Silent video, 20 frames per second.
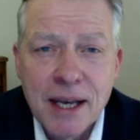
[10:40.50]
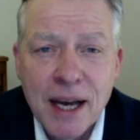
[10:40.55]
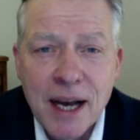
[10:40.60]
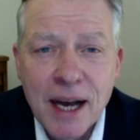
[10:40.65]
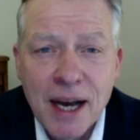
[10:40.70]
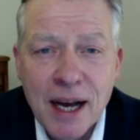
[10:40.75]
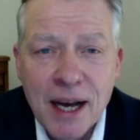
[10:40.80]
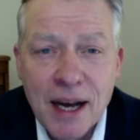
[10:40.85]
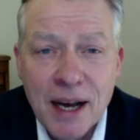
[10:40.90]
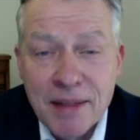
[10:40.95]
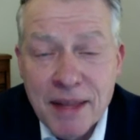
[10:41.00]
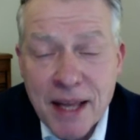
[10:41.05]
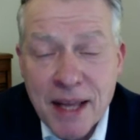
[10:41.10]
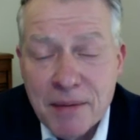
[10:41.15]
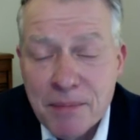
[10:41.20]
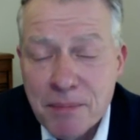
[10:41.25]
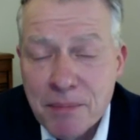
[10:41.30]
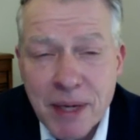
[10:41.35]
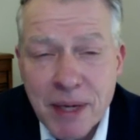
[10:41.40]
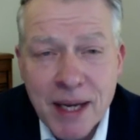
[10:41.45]
and
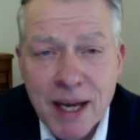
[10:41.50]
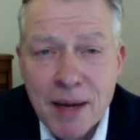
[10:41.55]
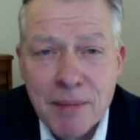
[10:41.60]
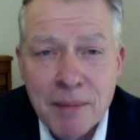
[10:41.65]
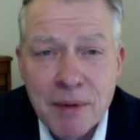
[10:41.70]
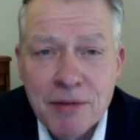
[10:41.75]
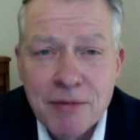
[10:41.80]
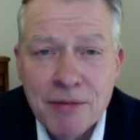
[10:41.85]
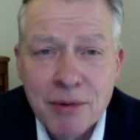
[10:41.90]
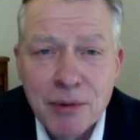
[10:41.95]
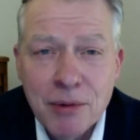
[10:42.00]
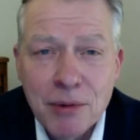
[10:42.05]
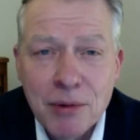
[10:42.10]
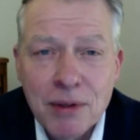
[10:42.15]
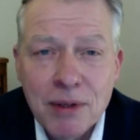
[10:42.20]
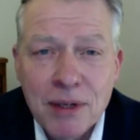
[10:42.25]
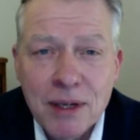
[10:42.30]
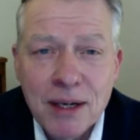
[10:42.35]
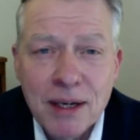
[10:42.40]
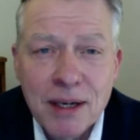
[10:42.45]
then became a
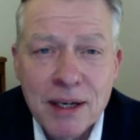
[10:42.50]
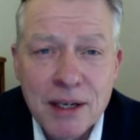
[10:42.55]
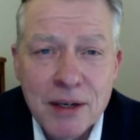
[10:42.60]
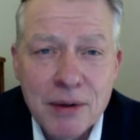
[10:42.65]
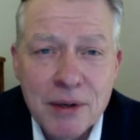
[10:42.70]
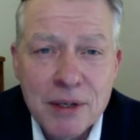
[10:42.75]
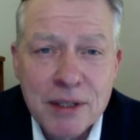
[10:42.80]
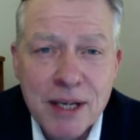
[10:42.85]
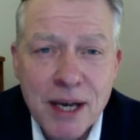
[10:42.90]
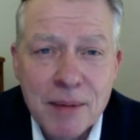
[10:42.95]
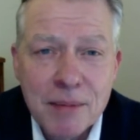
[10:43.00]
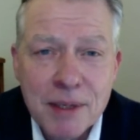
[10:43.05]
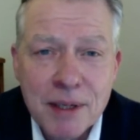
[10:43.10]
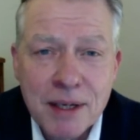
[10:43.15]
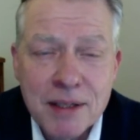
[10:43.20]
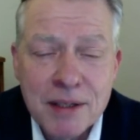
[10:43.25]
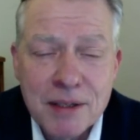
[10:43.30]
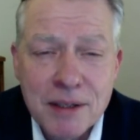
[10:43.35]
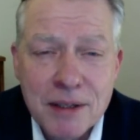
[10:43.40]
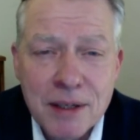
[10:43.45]
full Eurosceptic,
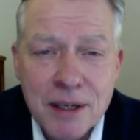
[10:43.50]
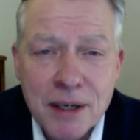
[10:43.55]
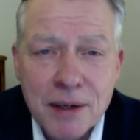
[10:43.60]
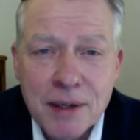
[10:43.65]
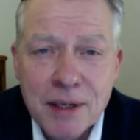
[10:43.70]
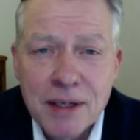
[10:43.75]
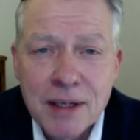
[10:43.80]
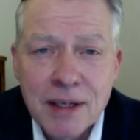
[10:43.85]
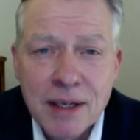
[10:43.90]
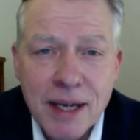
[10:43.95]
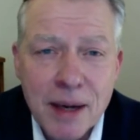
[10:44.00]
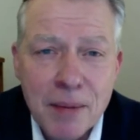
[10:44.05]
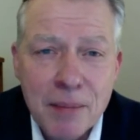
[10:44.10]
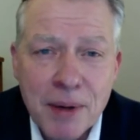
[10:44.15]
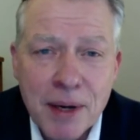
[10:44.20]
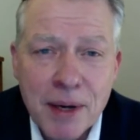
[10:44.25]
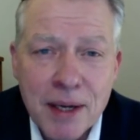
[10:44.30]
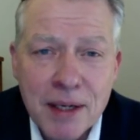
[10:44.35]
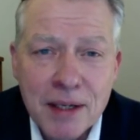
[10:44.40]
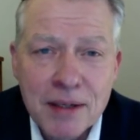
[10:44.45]
as you know, in
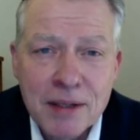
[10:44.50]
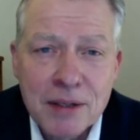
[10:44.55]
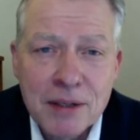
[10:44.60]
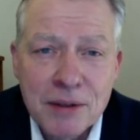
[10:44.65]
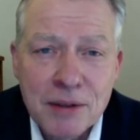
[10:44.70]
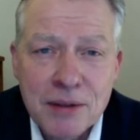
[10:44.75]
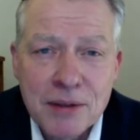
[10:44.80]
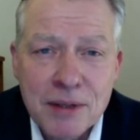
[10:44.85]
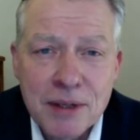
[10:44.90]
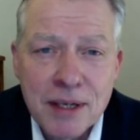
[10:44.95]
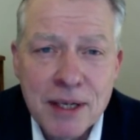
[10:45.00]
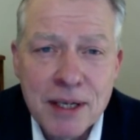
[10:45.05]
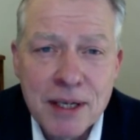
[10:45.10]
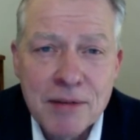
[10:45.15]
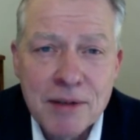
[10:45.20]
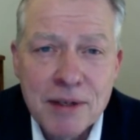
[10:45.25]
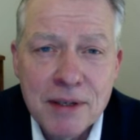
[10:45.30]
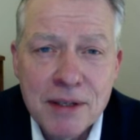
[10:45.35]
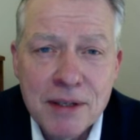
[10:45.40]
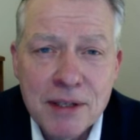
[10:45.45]
campaigning to leave
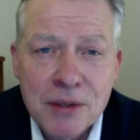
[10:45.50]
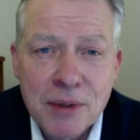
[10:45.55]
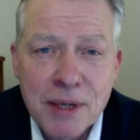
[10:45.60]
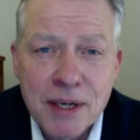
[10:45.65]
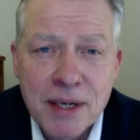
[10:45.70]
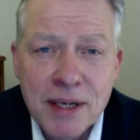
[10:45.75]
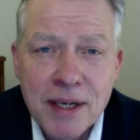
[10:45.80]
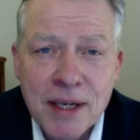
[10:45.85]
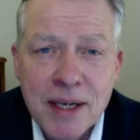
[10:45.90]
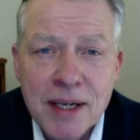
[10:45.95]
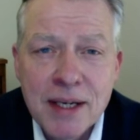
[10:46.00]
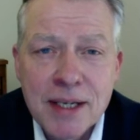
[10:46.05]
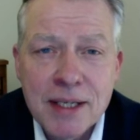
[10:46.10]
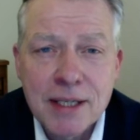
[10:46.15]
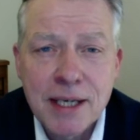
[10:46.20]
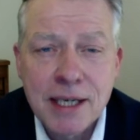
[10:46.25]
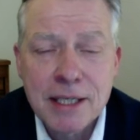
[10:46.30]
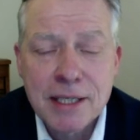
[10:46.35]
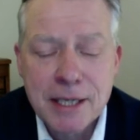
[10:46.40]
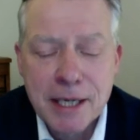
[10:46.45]
in
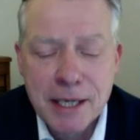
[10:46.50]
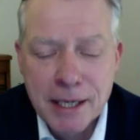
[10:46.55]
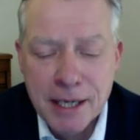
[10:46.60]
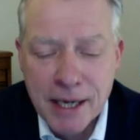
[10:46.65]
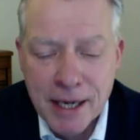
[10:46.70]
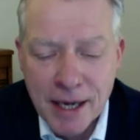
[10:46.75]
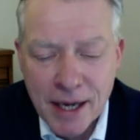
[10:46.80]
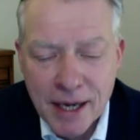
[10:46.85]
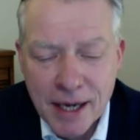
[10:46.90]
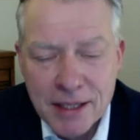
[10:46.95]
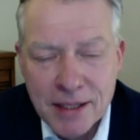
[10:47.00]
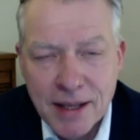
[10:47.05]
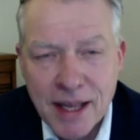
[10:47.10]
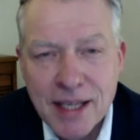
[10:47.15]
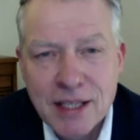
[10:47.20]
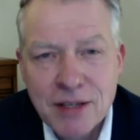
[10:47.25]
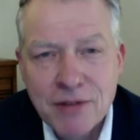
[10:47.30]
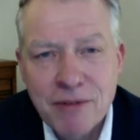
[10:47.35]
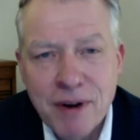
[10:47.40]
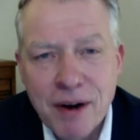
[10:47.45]
2016. So
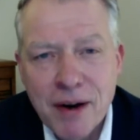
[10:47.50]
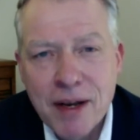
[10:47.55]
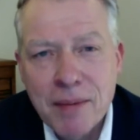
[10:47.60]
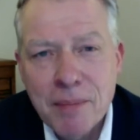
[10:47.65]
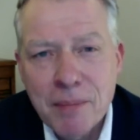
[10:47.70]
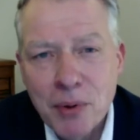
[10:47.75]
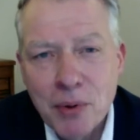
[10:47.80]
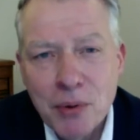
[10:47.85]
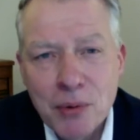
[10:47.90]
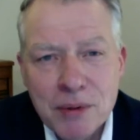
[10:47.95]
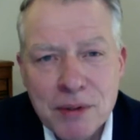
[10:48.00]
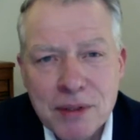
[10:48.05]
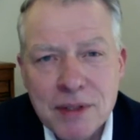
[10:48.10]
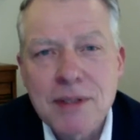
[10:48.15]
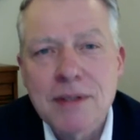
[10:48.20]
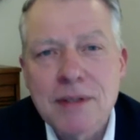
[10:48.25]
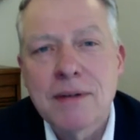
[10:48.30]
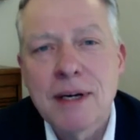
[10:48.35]
that's a very important